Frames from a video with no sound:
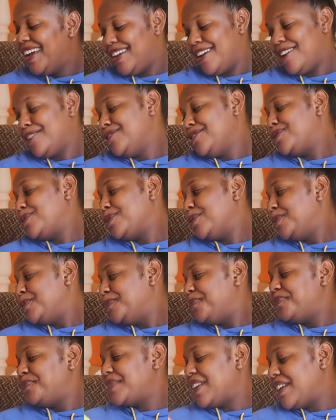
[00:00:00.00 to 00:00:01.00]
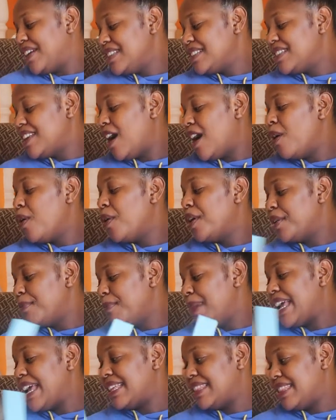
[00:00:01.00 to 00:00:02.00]
Yeah, so right now when
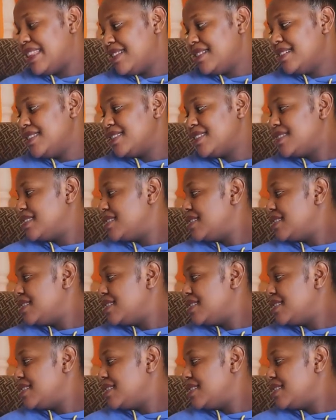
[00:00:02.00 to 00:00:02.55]
buying things,